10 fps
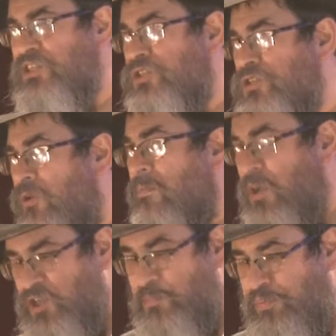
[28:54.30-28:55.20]
so
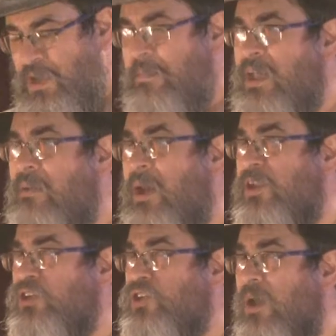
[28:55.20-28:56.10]
much premium on
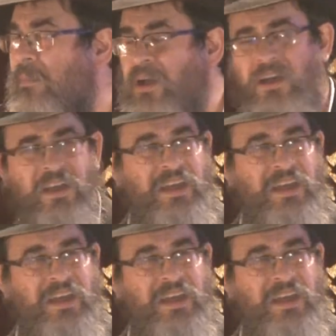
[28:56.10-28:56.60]
neshama